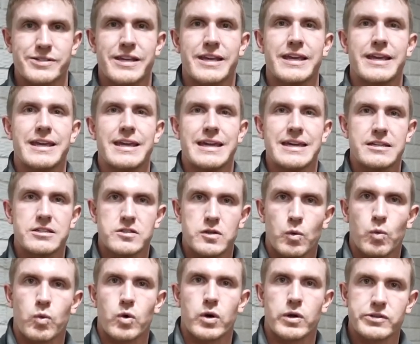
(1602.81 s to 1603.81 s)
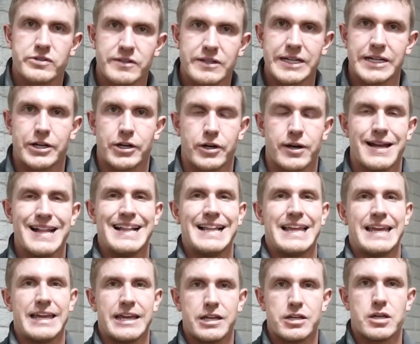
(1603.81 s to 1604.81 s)
He is the world's leader
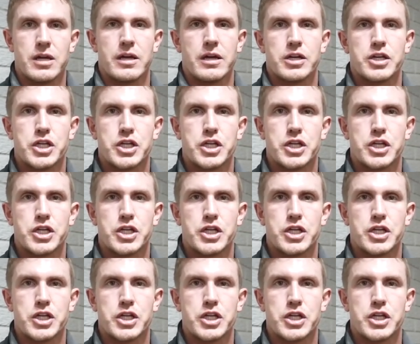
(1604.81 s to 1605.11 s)
in